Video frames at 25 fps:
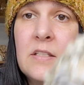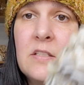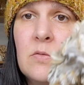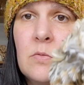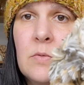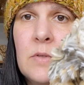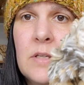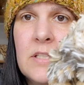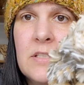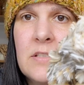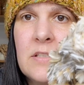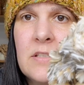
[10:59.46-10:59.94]

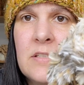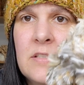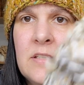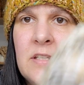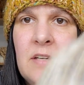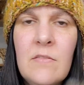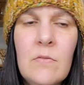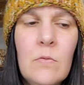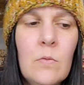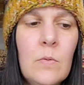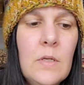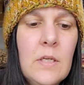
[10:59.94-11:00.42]
this one as a
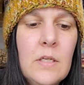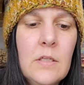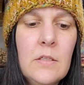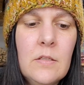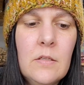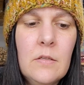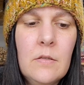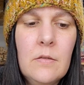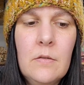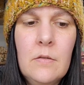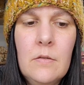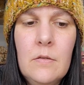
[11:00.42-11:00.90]
seven
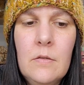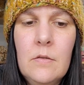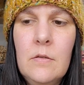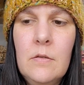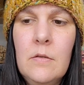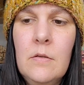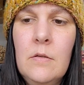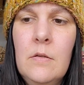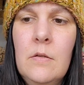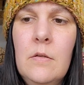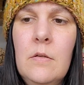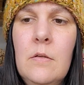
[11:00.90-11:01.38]
weight
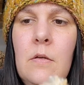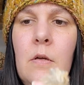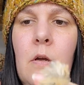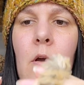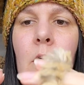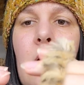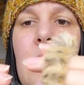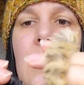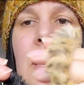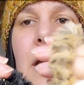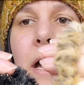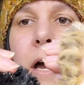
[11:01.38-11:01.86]

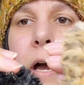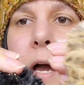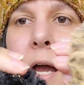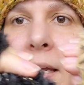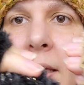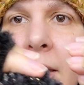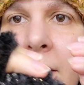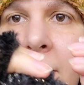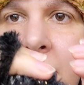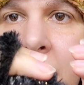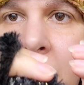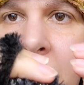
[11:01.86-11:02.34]
oh yeah
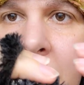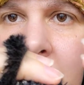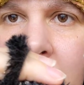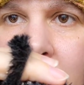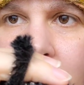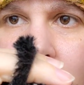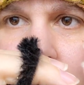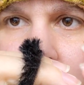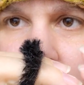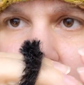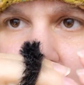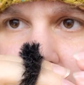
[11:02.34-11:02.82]
i can see the
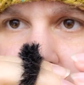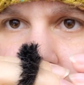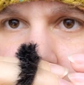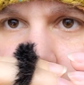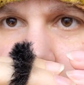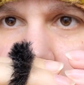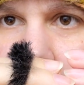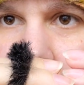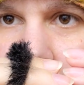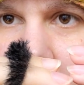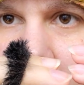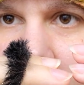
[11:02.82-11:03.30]
difference
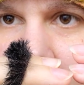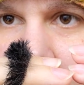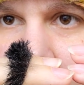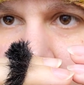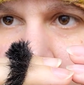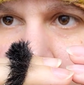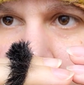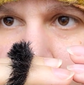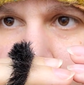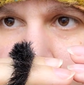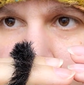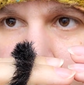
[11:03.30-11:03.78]
there you see
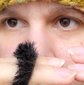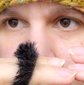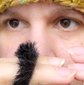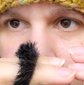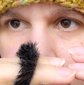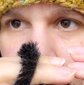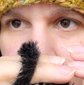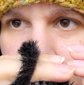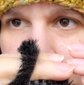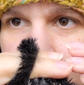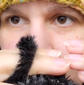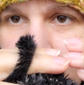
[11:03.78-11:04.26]
that
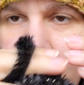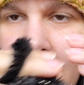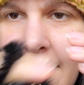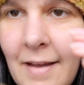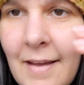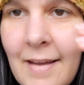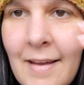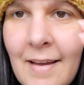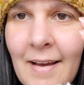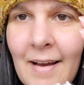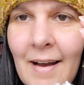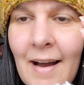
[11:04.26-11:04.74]

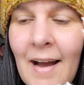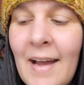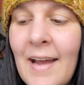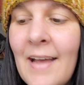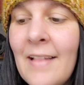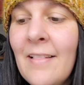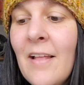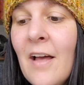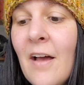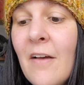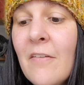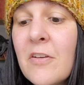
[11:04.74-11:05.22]

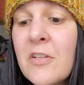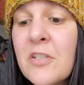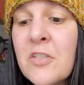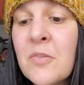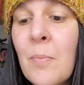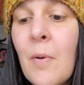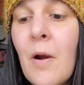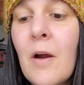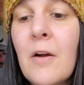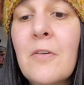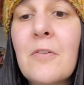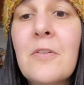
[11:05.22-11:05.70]
i love the
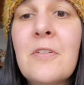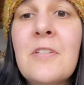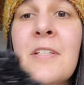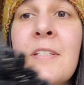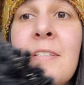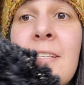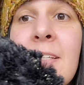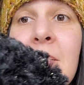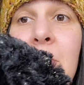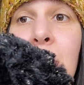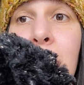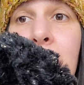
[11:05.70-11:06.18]
sparkles
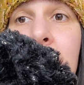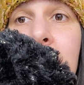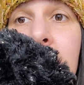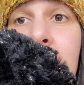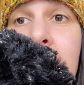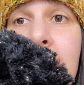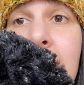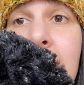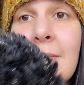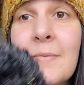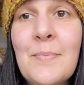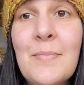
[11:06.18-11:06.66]
in this one
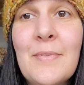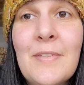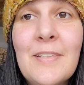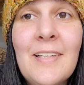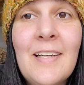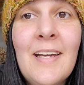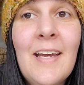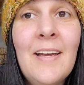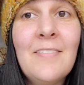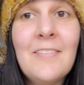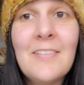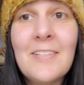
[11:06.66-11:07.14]

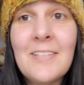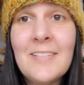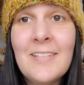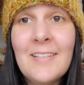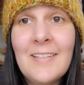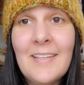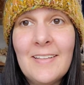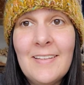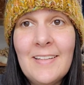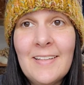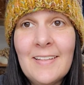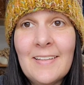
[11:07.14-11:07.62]
but i have to
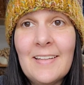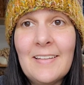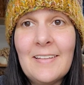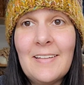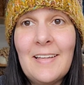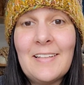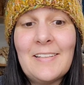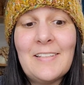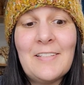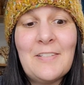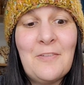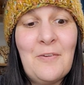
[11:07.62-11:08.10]
say i think i
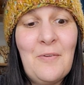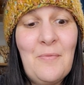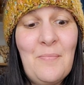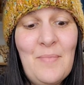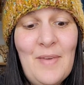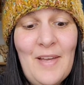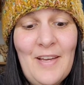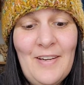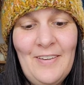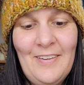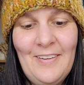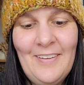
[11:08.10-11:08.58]
like this one
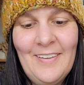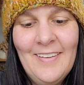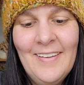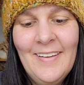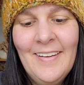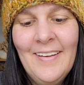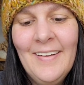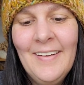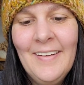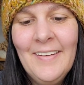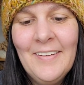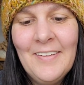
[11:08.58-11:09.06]
better
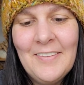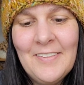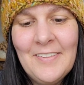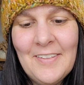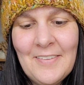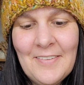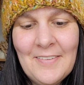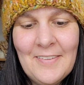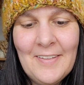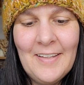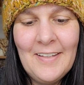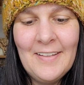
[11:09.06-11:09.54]

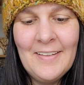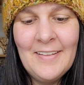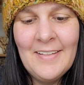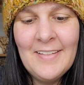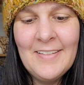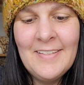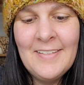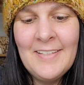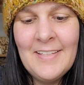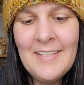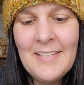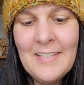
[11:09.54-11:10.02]
so
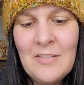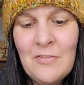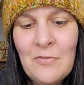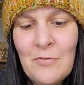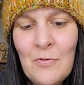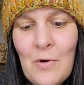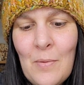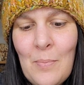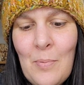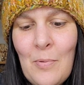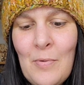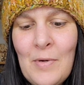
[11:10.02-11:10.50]
this is
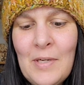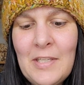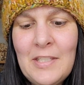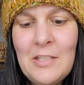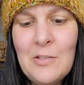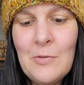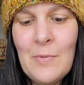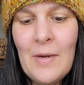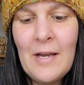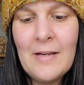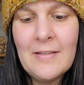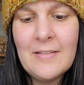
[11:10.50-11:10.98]

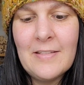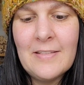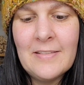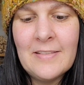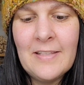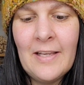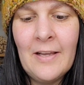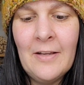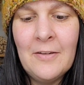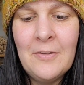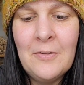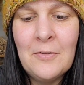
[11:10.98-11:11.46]
4.2
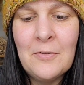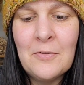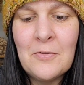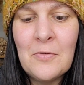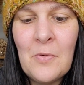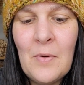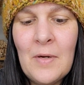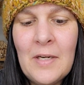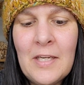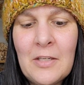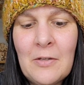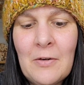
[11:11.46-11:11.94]
ounces,
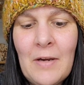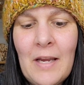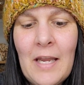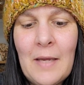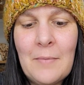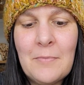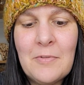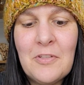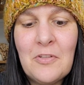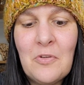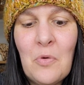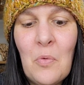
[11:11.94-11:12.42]
120
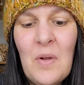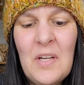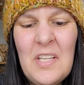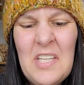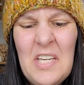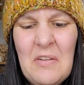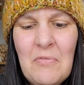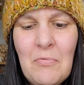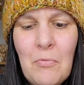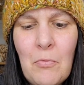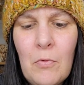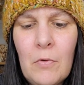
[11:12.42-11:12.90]
grams,
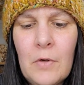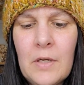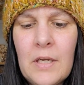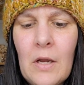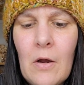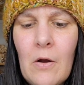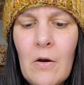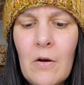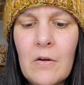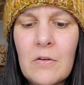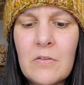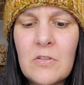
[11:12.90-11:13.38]
24
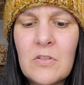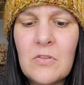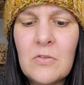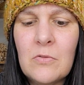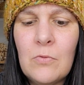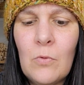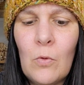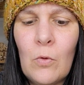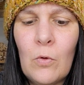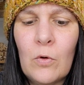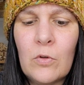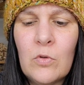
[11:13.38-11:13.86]
yards
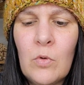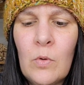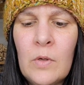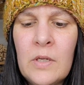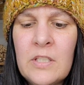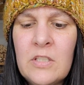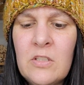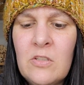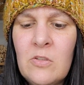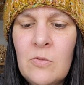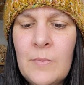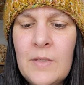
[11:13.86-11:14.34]
or
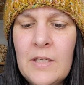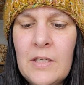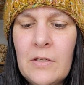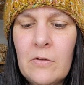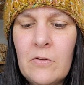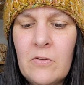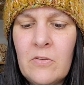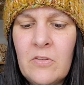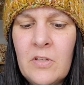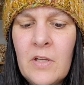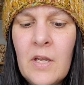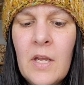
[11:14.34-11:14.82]
22
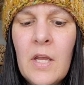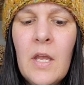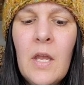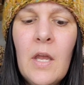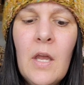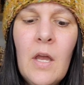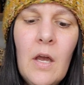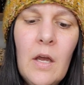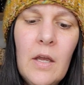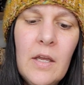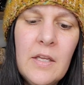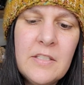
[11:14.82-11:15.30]
meters.
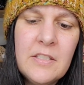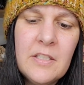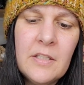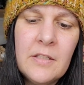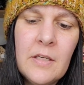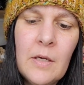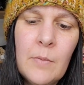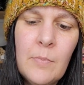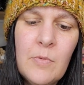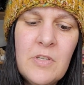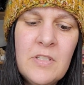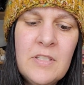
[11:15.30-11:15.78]
It's a
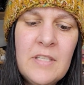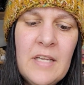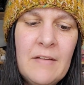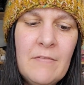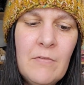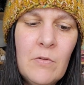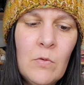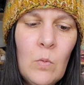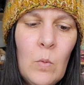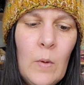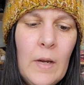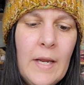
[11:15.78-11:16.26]
number
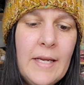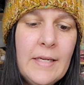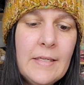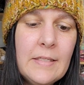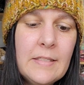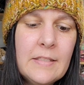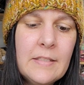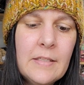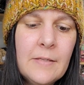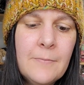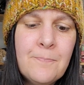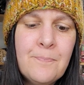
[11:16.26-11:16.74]
seven
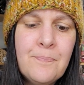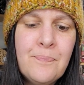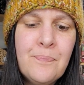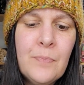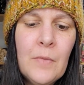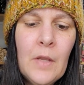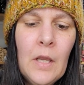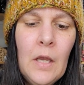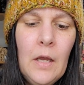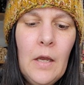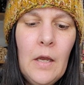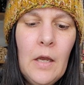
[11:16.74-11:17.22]
weight,
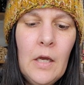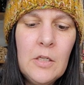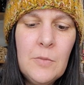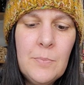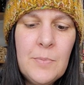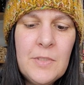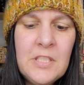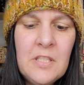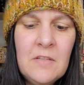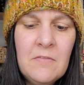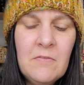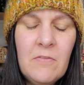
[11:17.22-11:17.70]

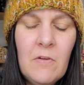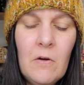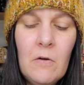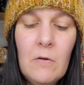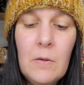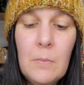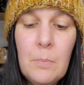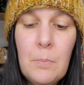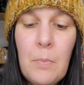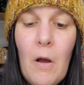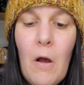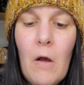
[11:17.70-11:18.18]
100%
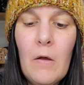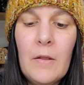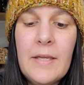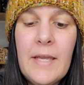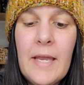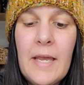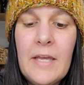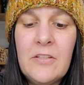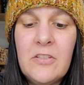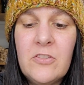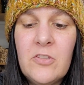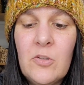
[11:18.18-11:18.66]

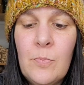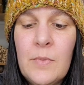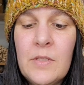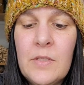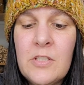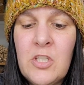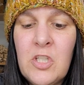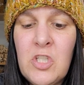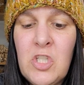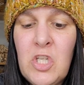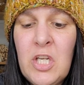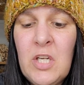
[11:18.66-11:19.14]
polyester,
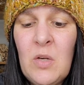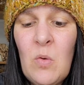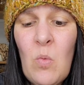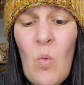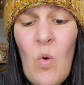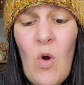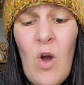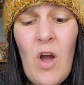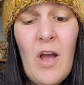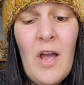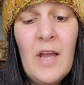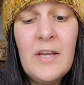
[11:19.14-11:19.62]

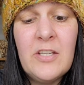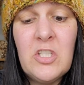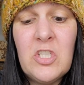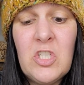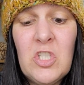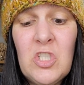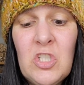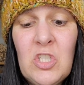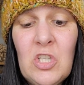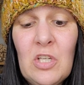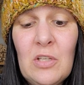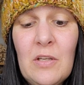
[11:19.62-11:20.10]
machine
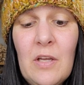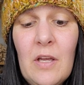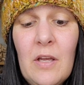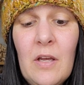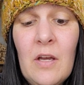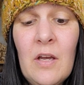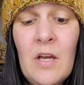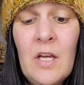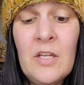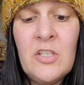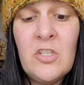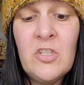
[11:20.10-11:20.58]
wash,
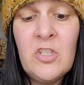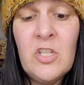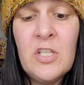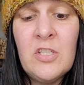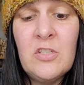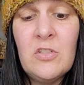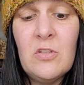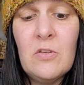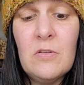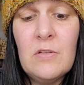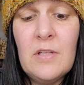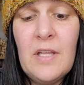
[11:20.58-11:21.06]
um,
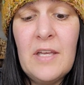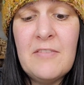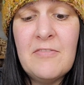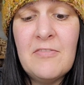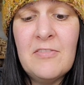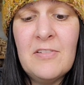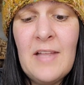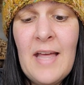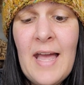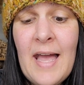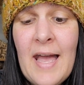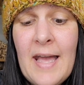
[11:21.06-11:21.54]
gentle, lay
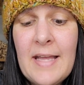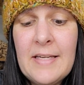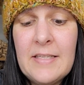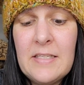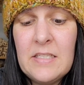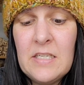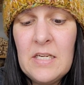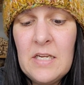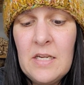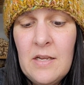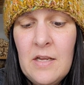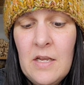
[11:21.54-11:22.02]

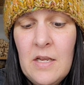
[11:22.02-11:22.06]
flat,